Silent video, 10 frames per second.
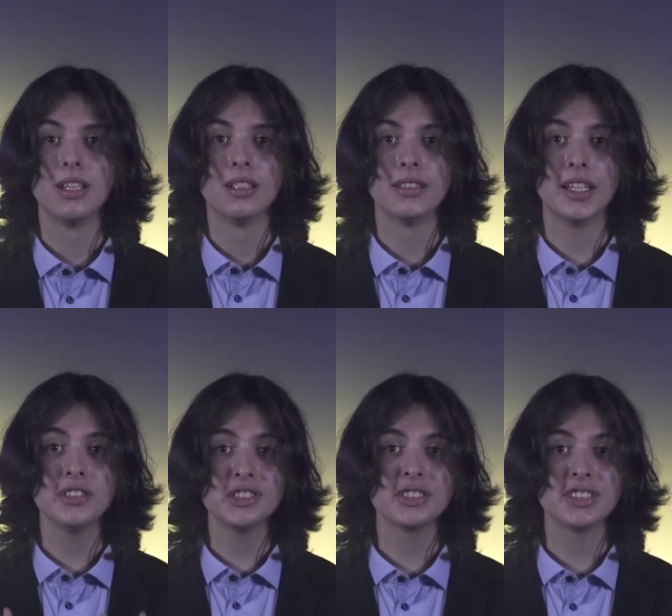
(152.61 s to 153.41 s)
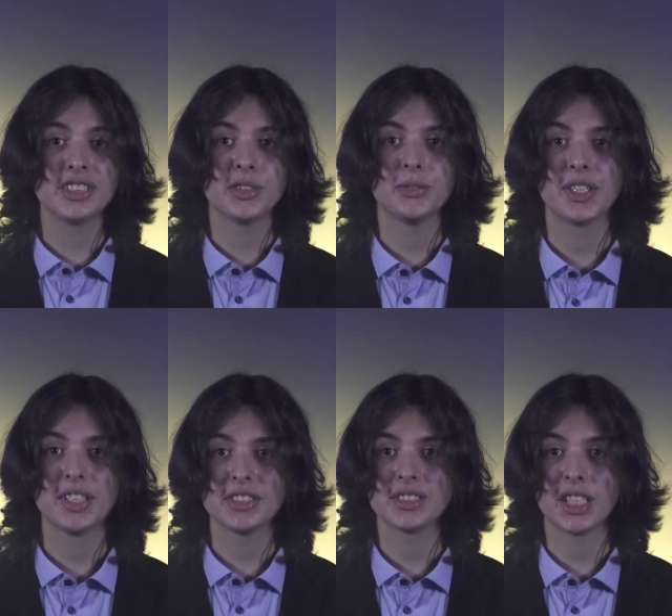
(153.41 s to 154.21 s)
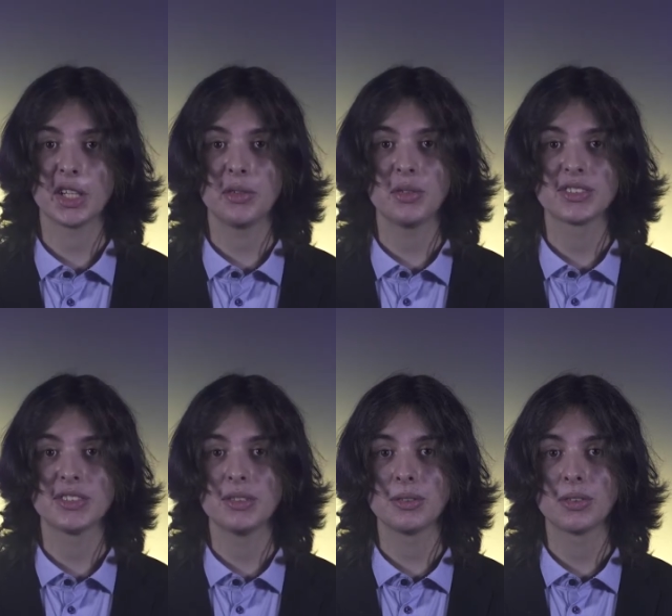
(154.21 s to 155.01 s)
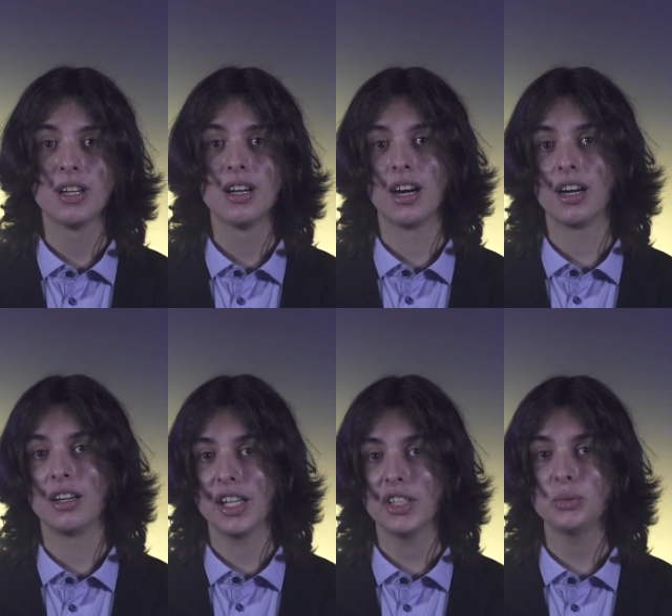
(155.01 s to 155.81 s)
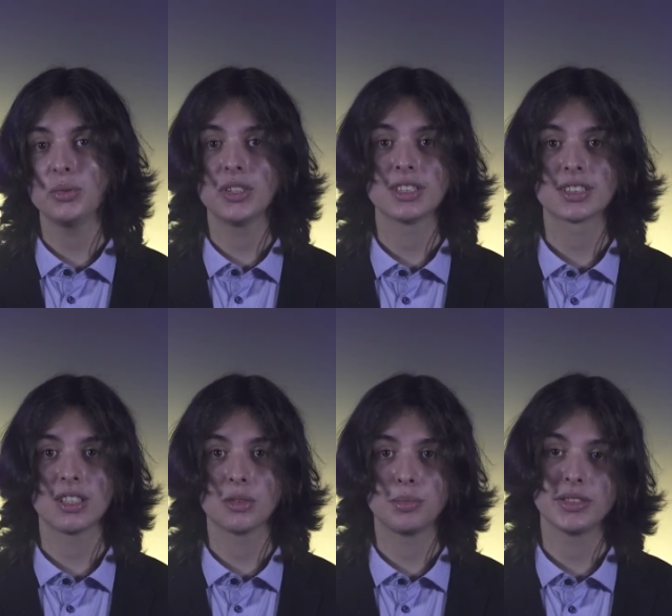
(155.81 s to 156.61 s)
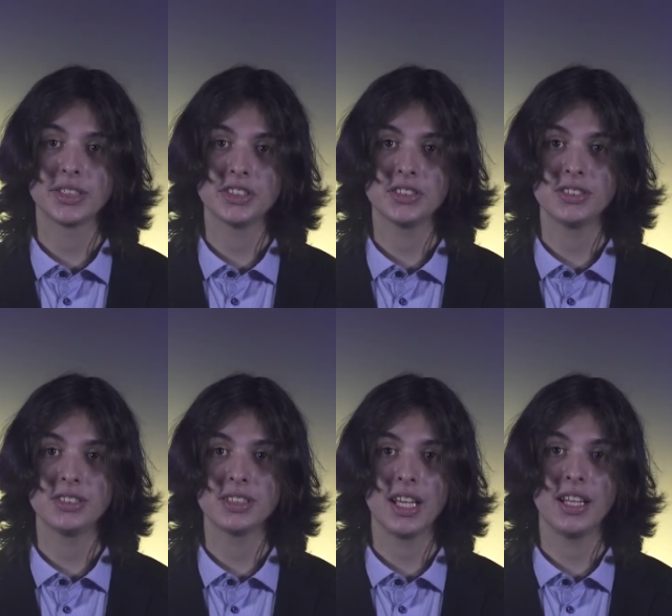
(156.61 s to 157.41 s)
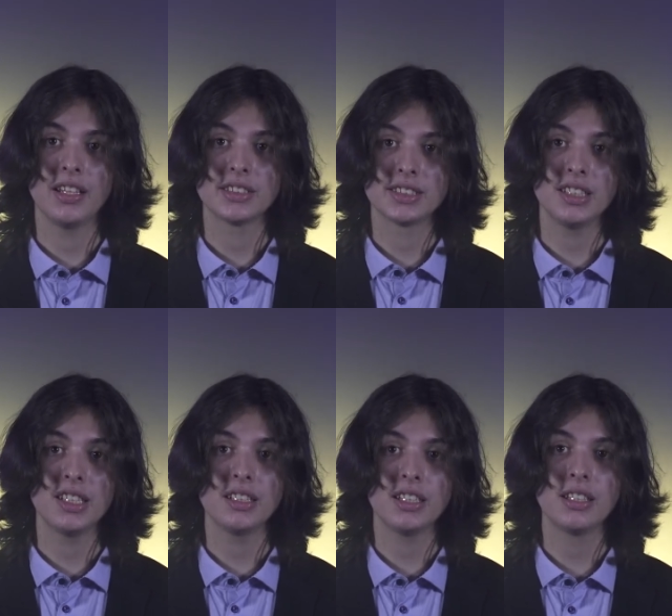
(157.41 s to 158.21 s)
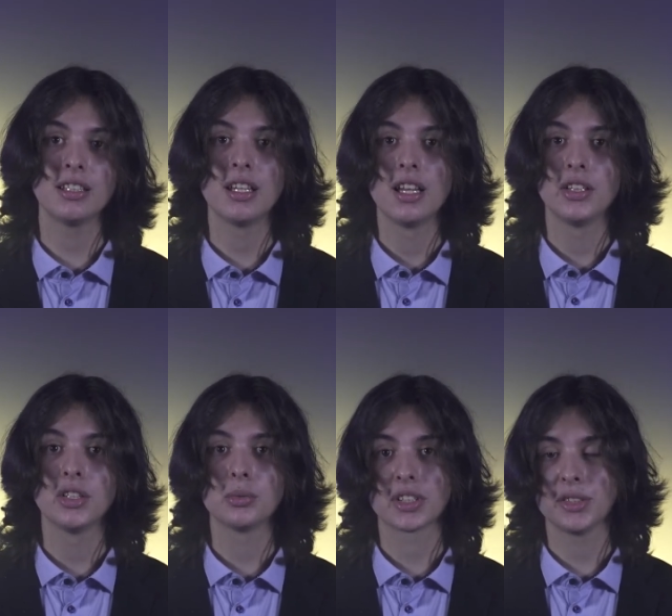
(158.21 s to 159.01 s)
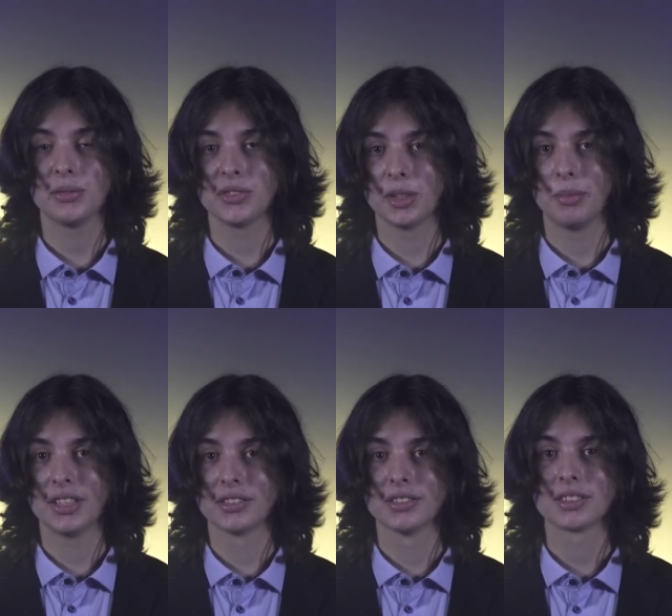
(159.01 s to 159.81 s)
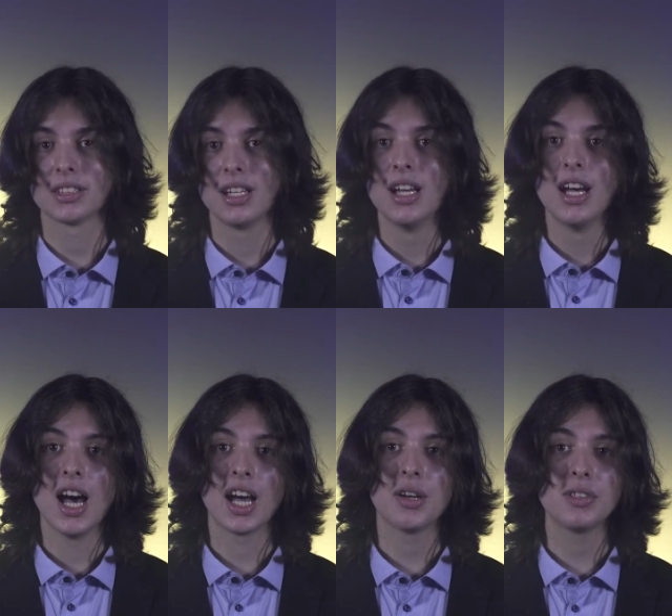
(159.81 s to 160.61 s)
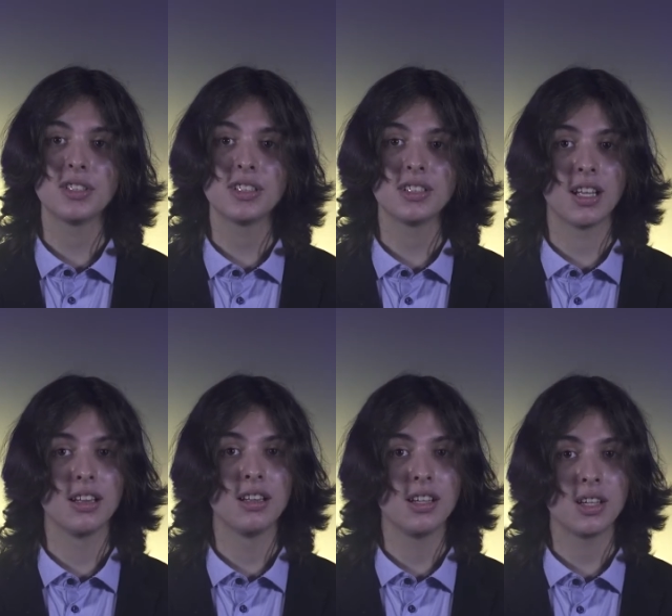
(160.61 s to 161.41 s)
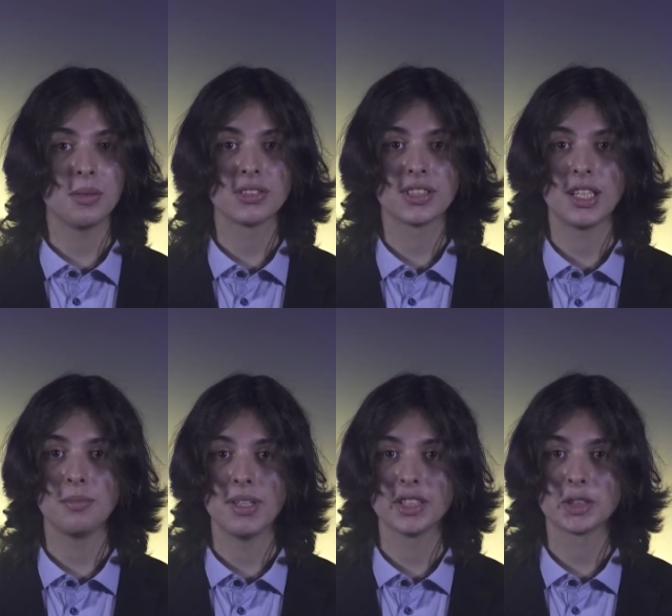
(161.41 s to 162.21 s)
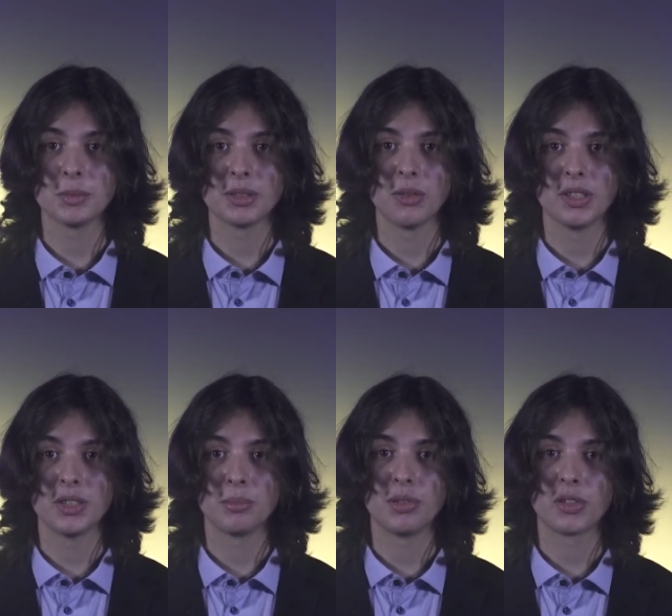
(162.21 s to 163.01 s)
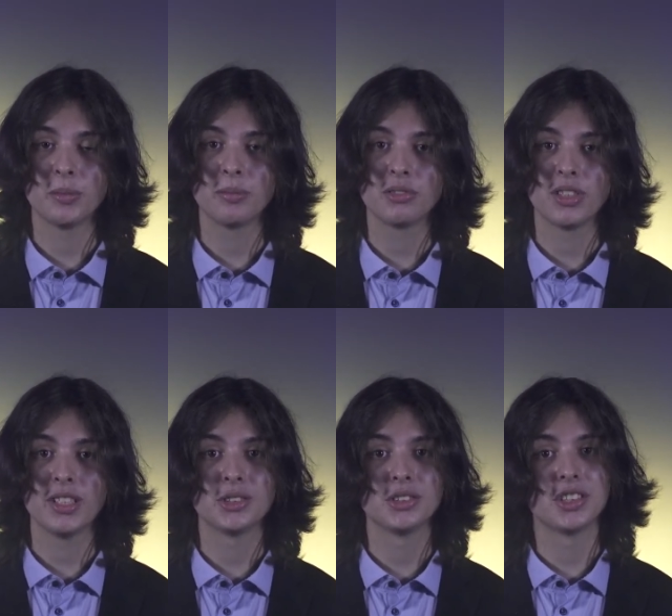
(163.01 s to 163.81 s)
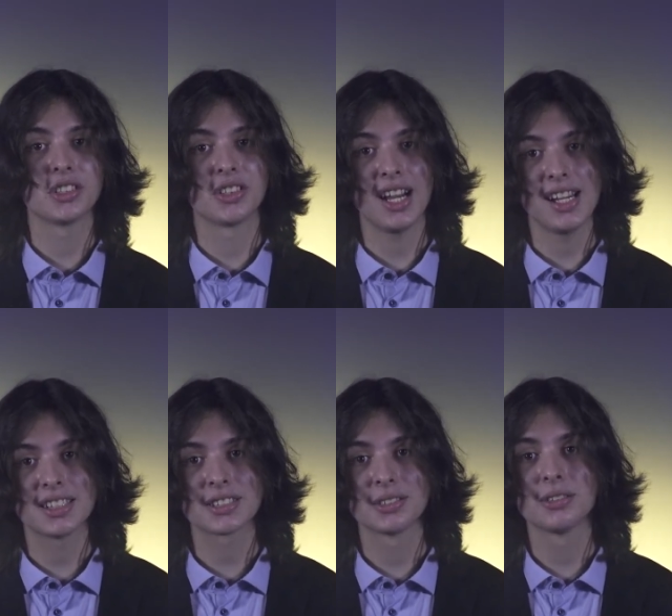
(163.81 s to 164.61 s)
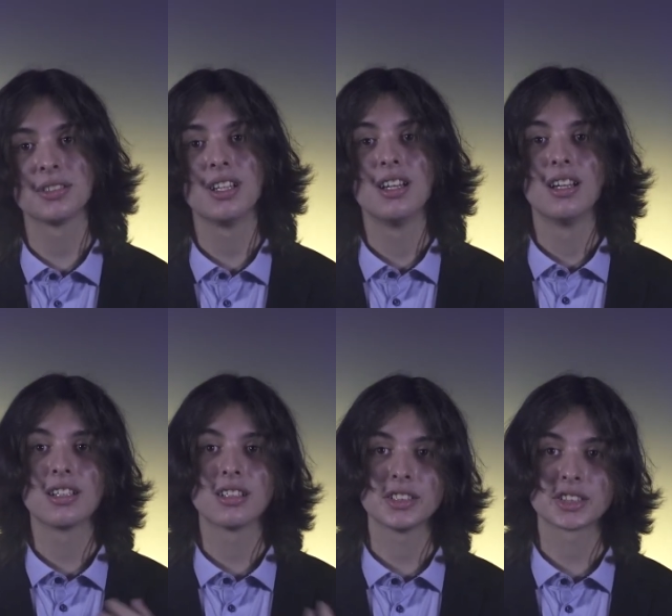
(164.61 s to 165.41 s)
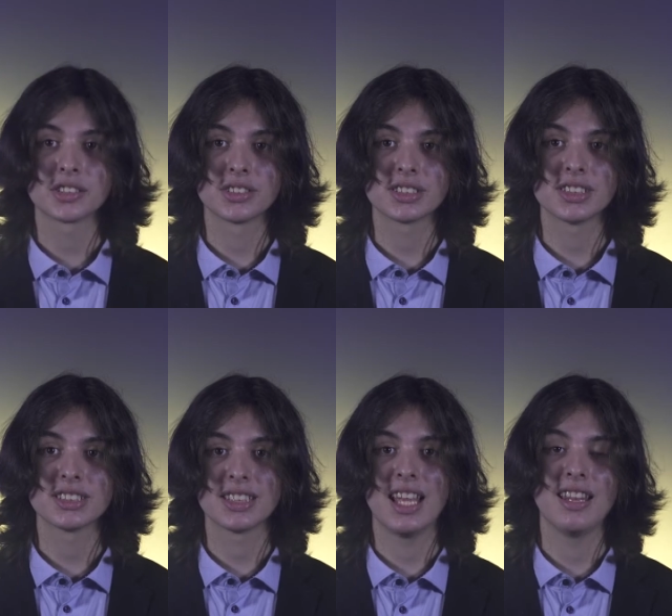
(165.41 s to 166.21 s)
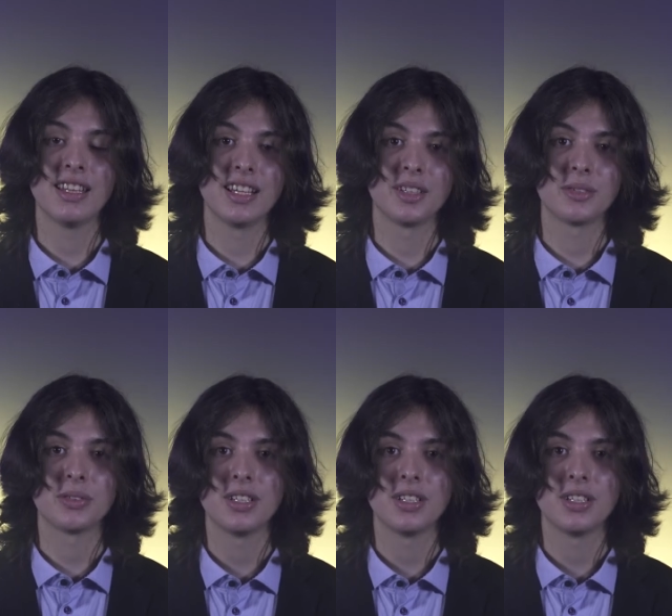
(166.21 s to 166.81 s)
The industry certifications I have received are AWS Cloud Practitioner and CNA Networking Fundamentals. I have learned a lot about time management while in the program trying to juggle high school, college courses, and life.